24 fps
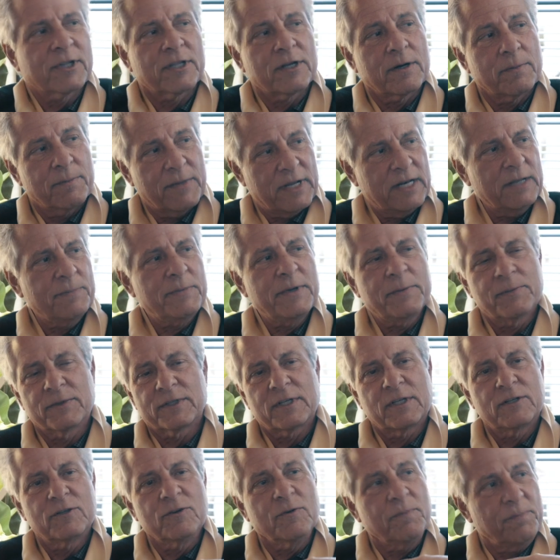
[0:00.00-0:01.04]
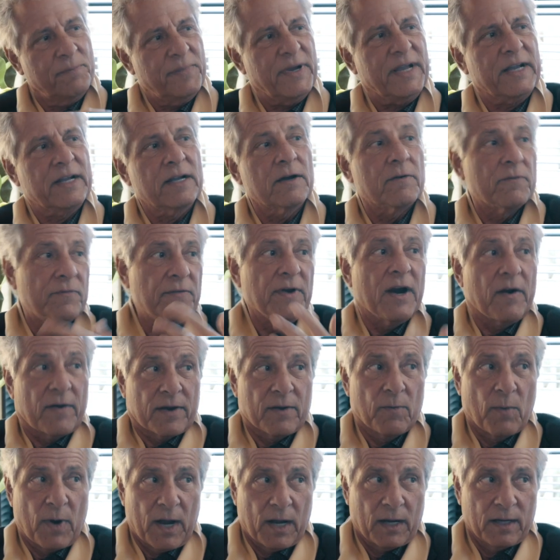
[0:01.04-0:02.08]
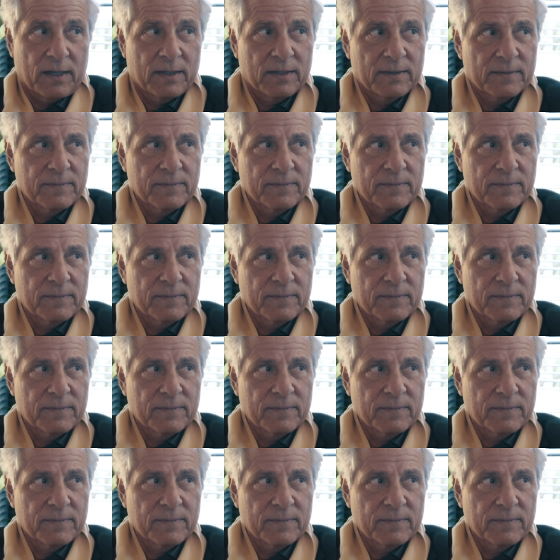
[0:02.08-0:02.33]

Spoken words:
But there are many people that do big very well.